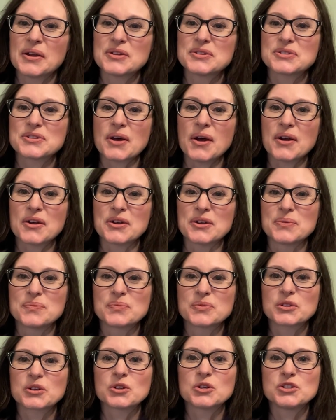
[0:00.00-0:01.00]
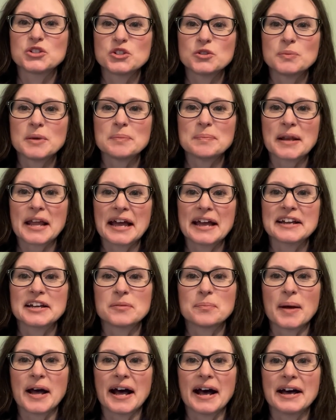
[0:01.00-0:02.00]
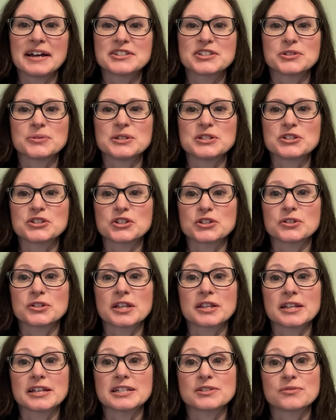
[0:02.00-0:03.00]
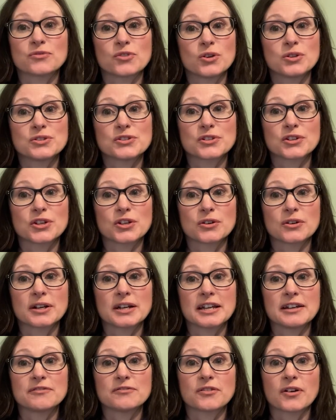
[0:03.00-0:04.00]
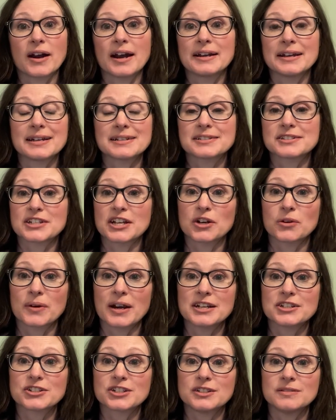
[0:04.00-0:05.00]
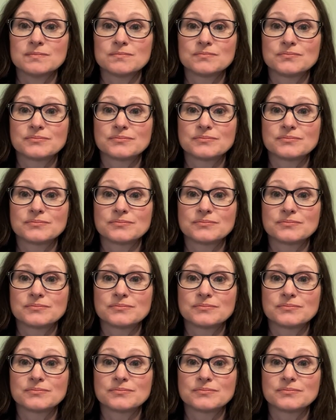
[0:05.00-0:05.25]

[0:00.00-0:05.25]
So, could you be playing a part to ensure that there's food security for our next generation?